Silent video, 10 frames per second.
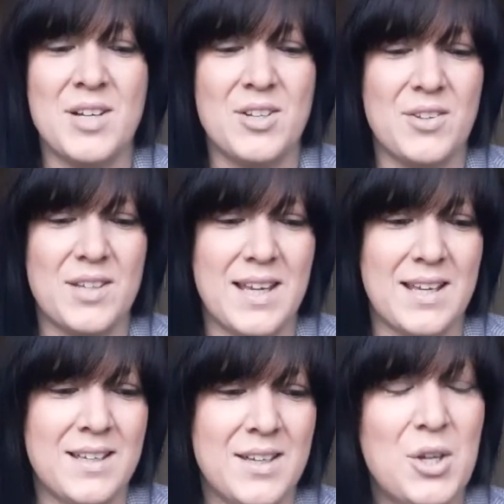another
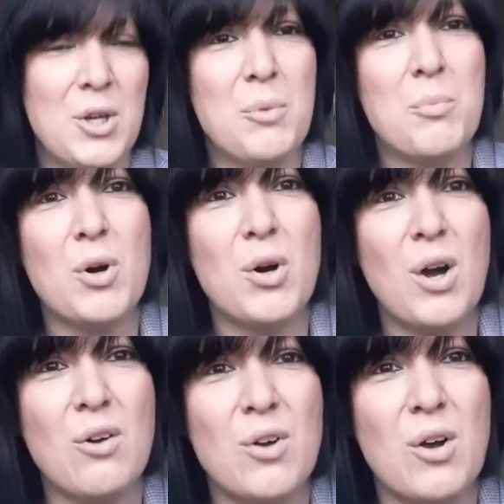day.
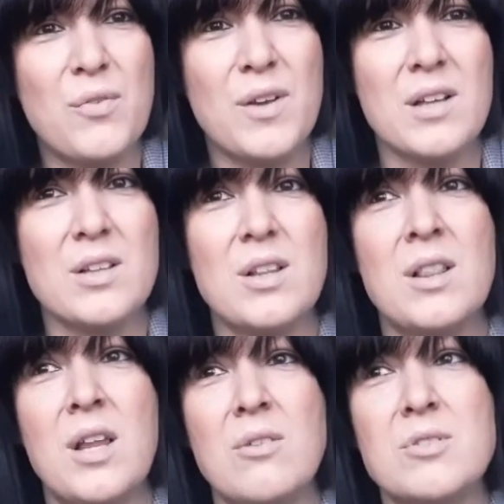But I feel
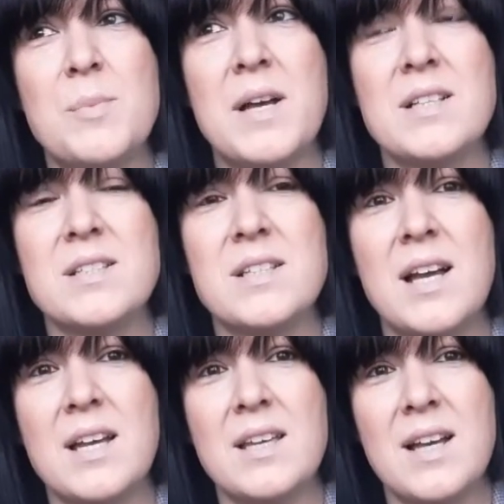loads better
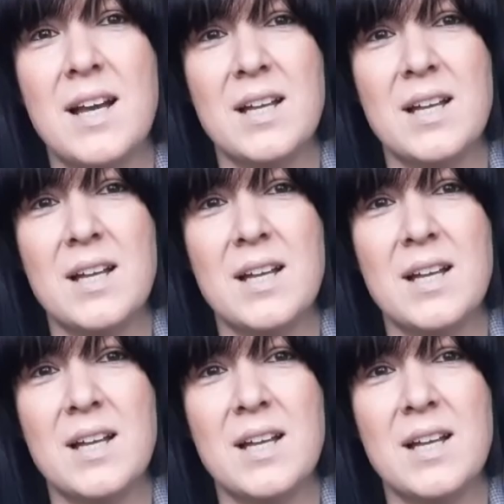today.